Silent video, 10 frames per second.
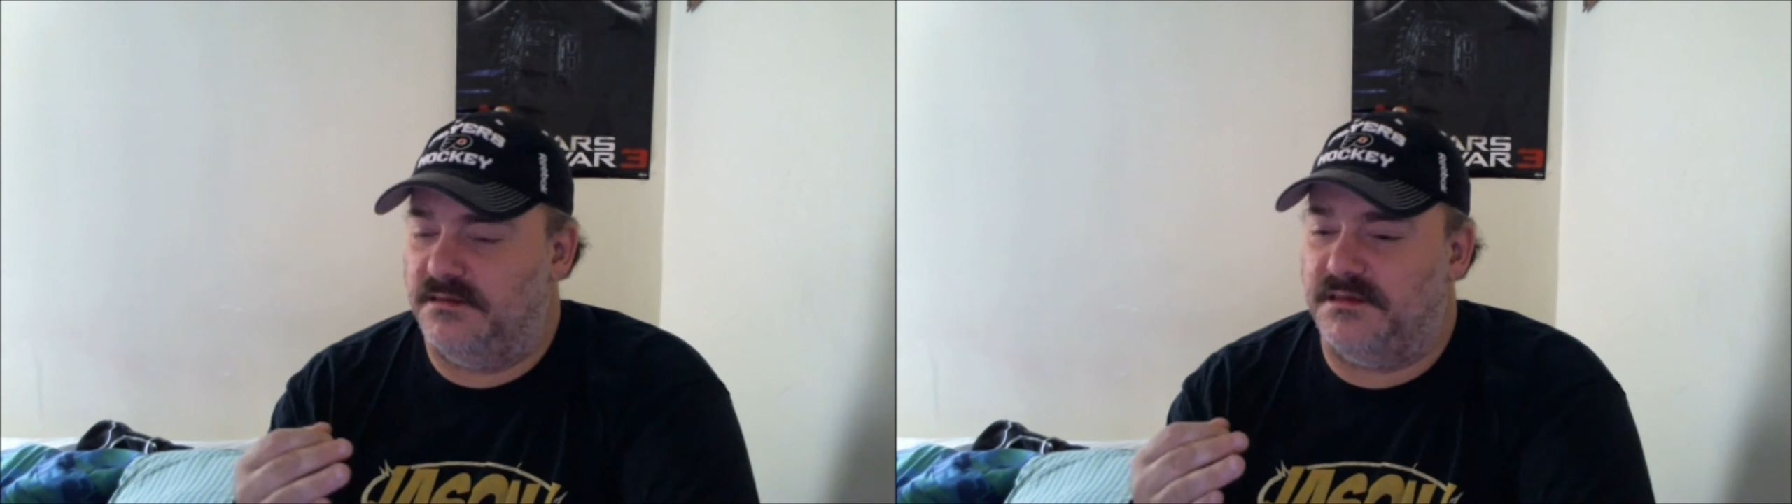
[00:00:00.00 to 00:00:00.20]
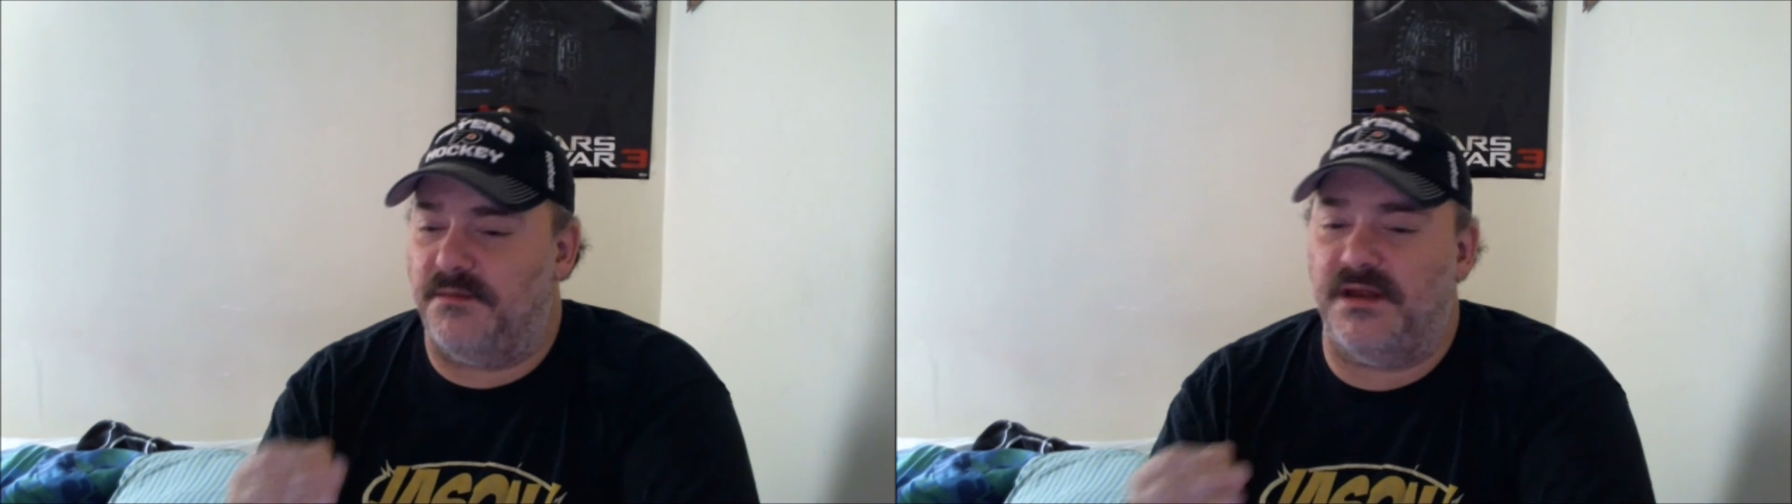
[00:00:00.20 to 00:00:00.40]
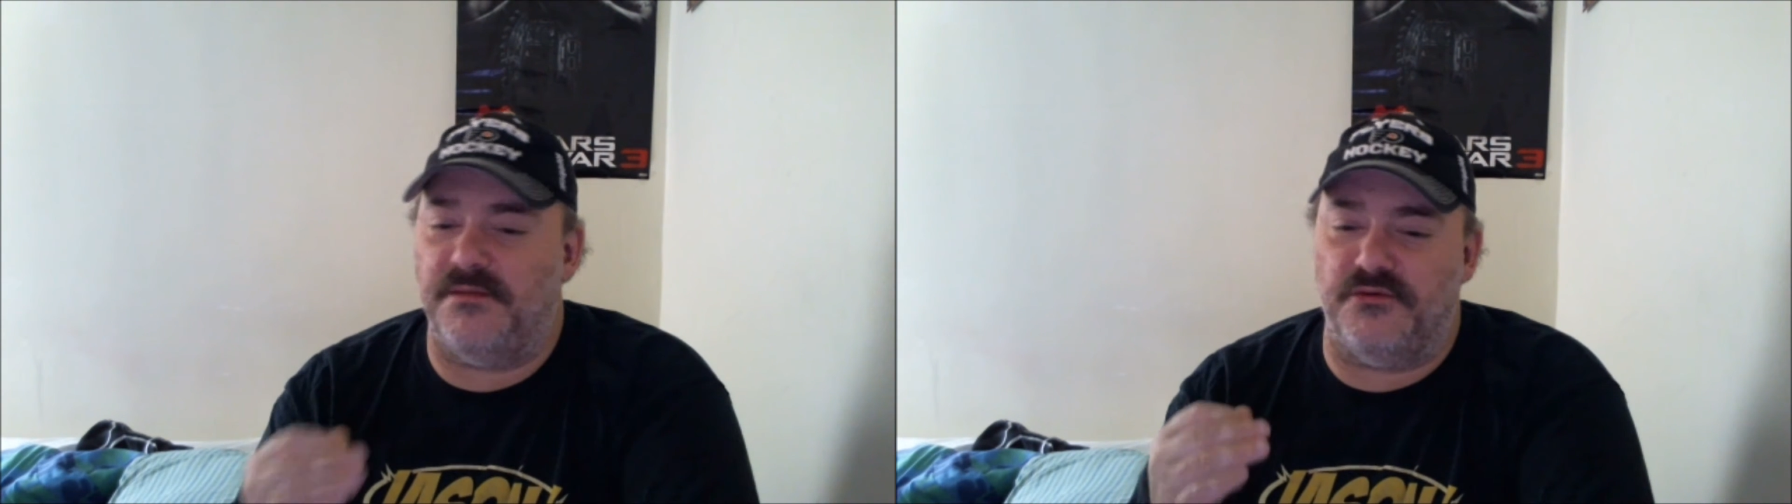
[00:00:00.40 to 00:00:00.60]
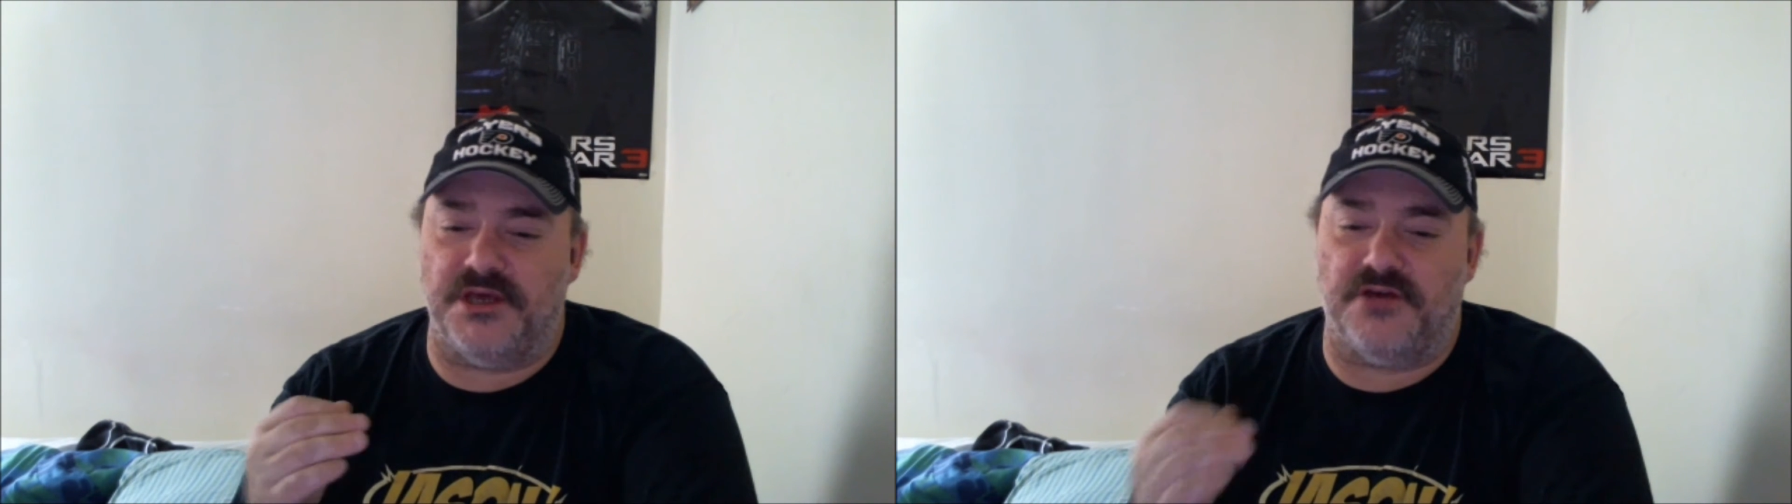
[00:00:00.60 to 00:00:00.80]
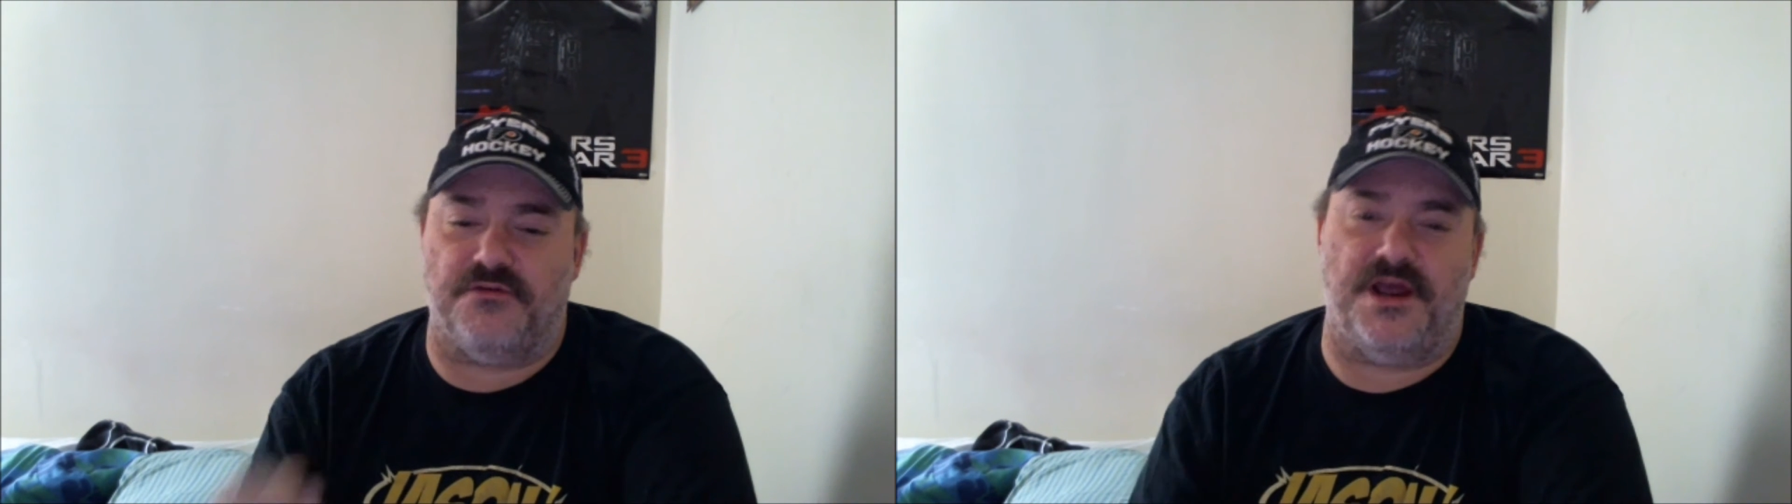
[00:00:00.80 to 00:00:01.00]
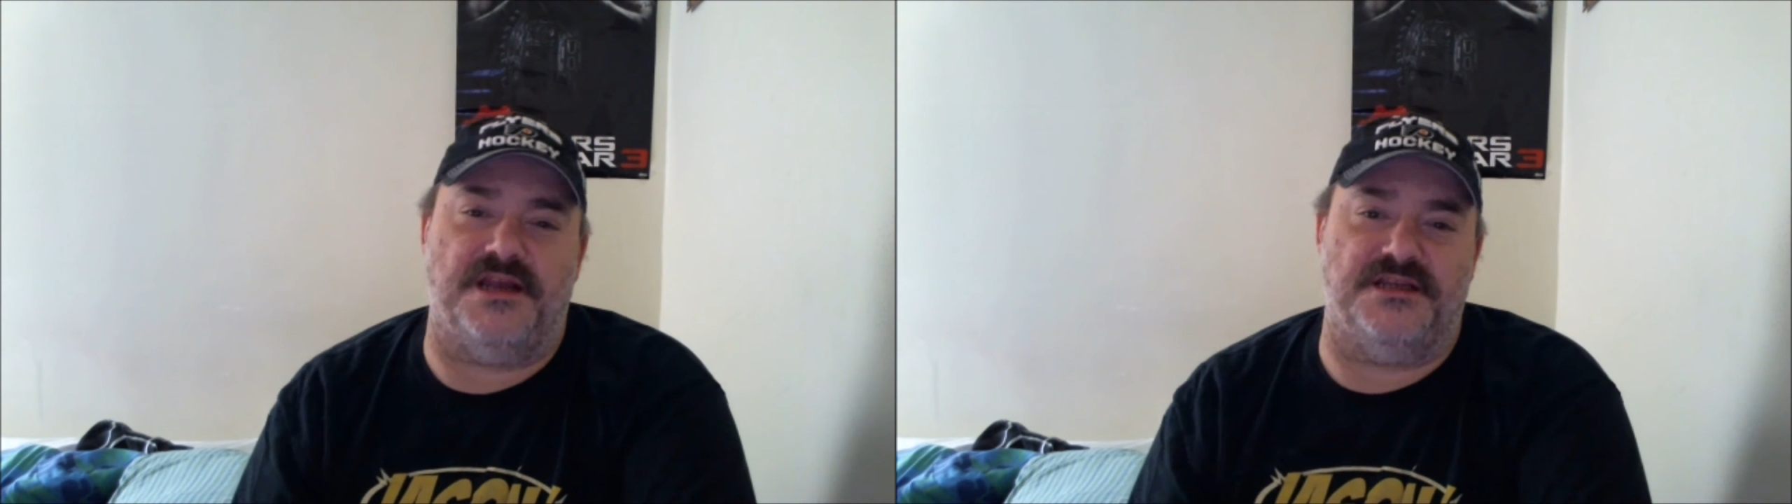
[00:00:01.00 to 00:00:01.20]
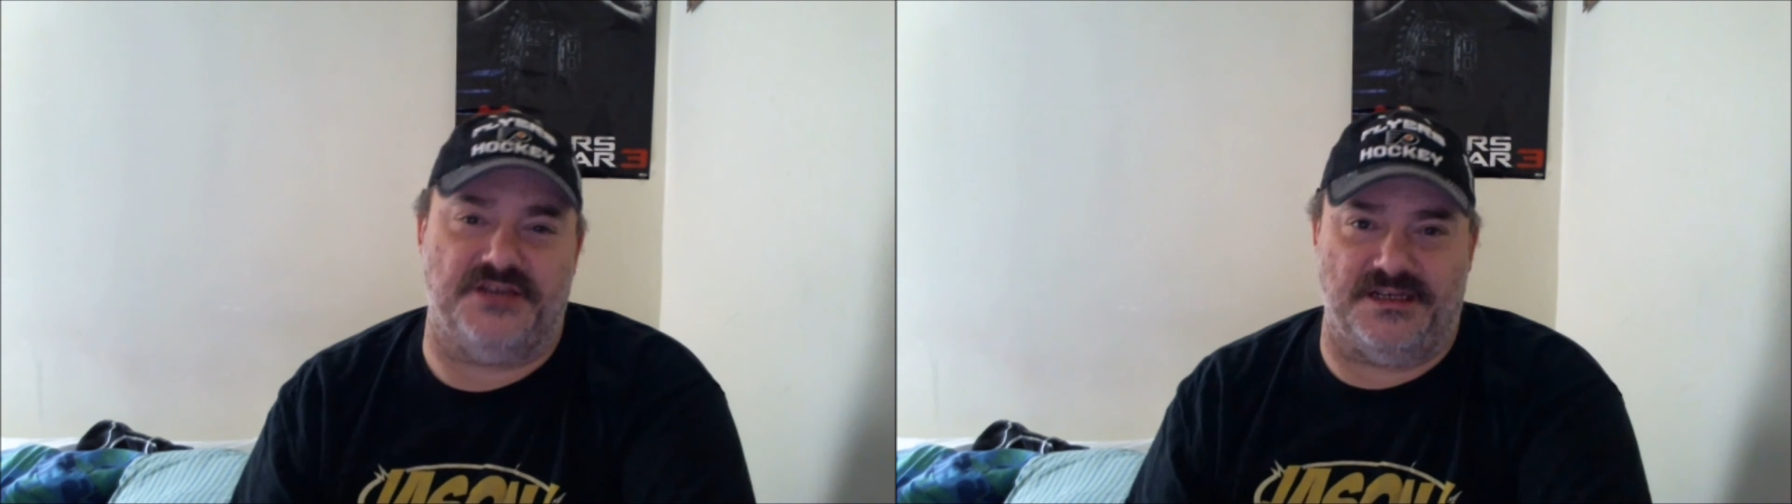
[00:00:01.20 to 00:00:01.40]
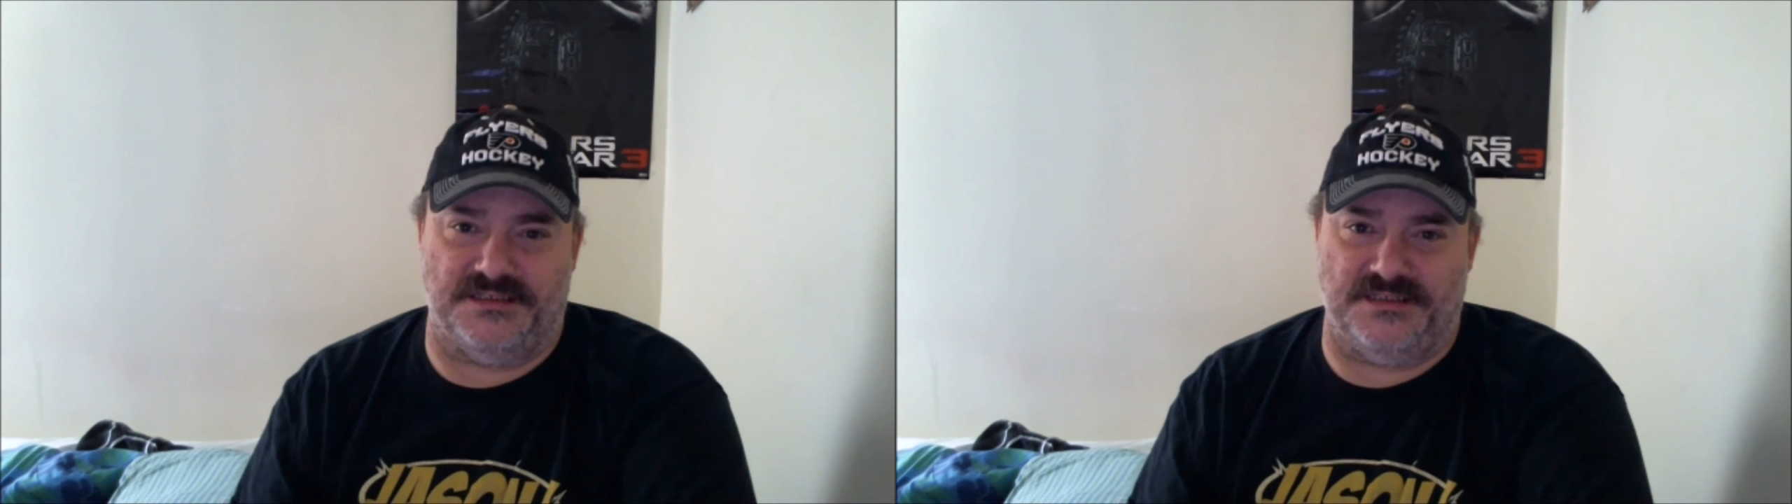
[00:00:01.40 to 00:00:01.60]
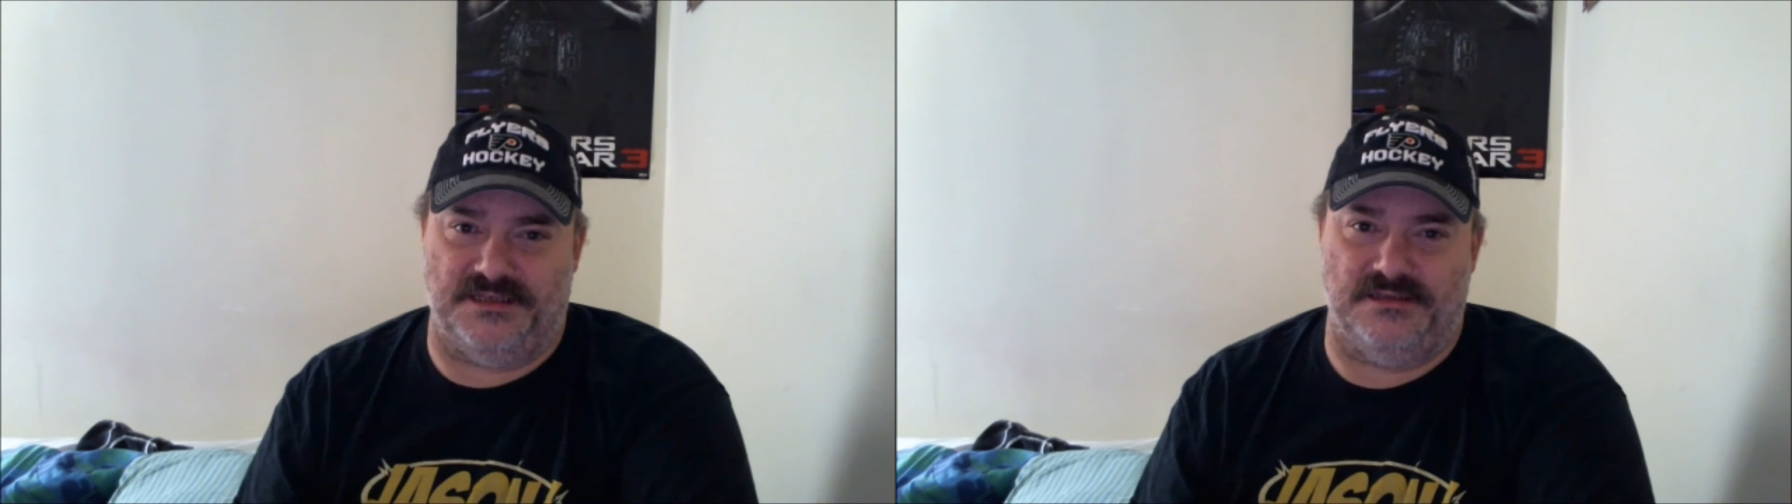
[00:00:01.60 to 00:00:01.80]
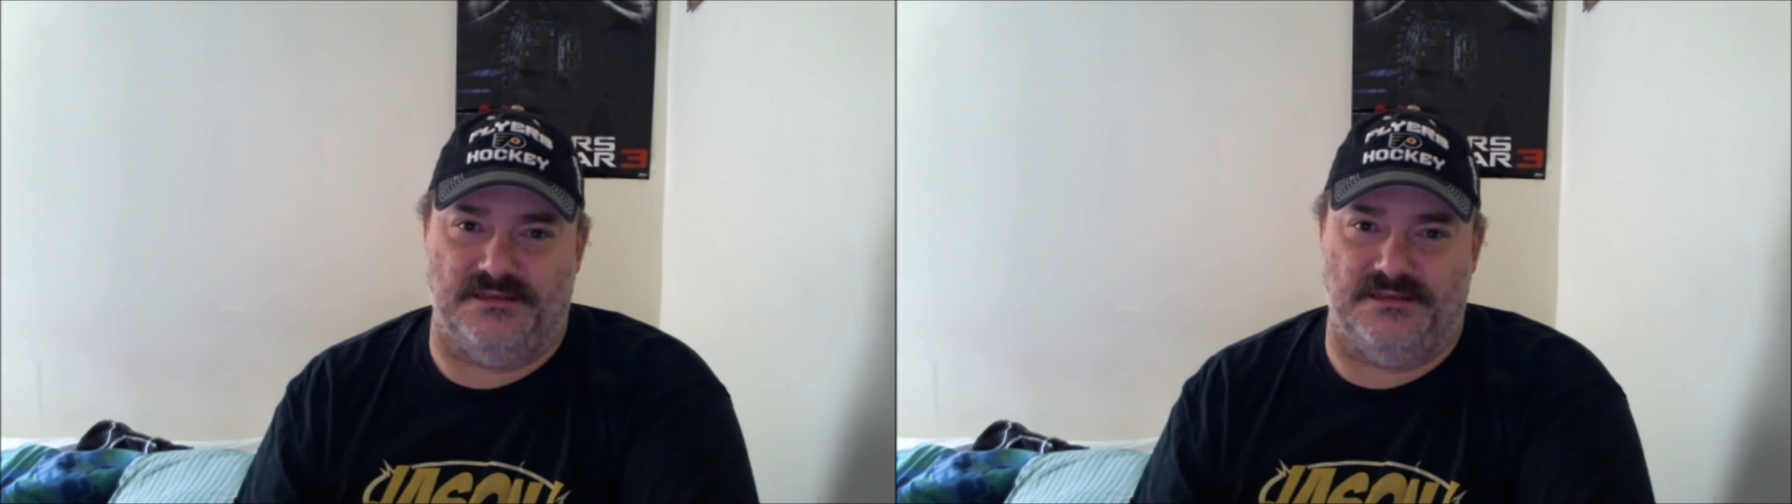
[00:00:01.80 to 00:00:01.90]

WWE created John Cena.